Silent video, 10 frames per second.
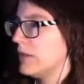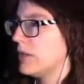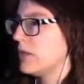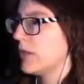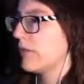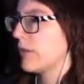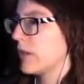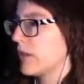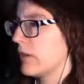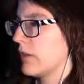I knew I'd
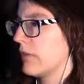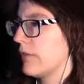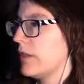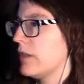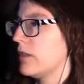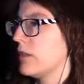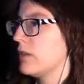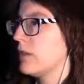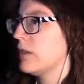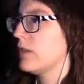forgotten something.
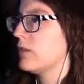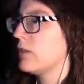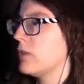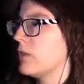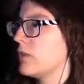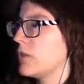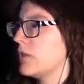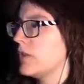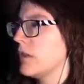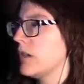So this door
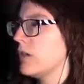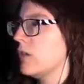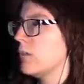should stay